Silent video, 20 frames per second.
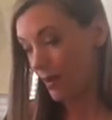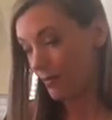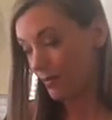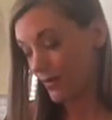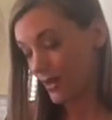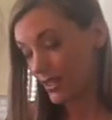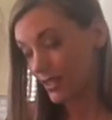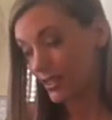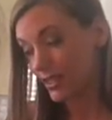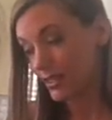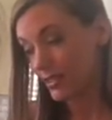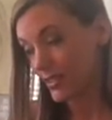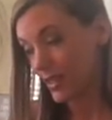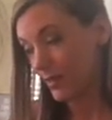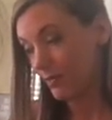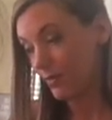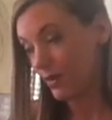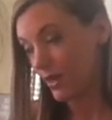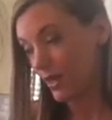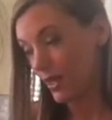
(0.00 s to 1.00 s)
This is
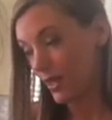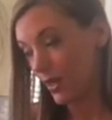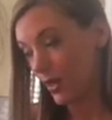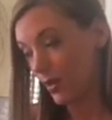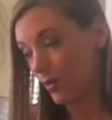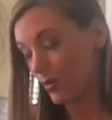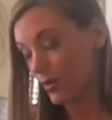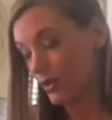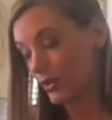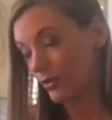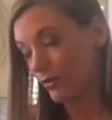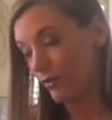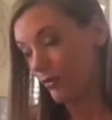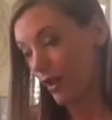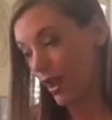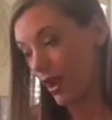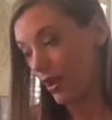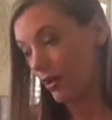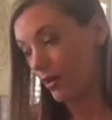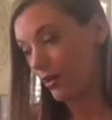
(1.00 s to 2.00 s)
somebody who is
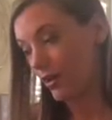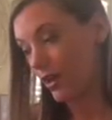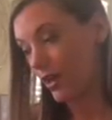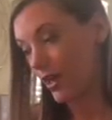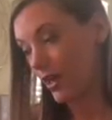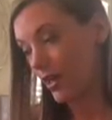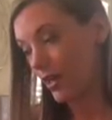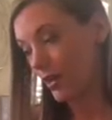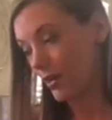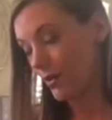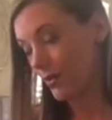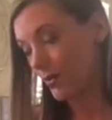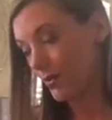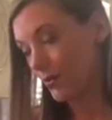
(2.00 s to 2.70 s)
very,